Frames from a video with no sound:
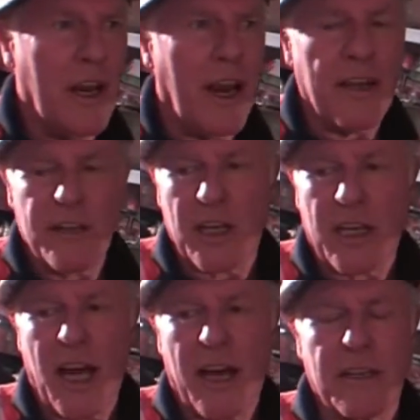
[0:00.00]
and you
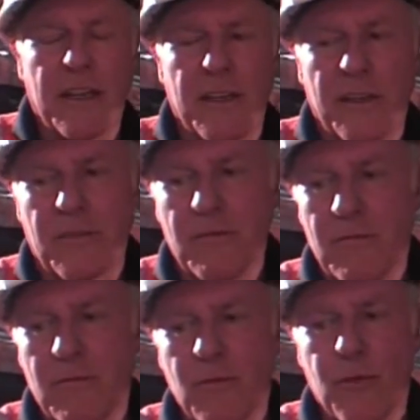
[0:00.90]
can't get it
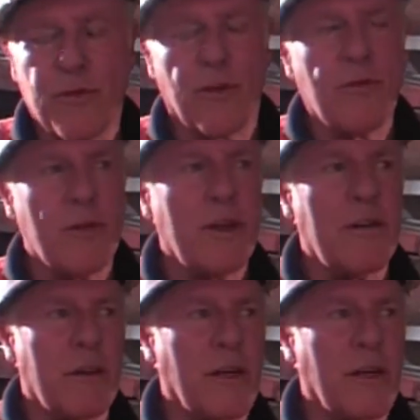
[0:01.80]
through there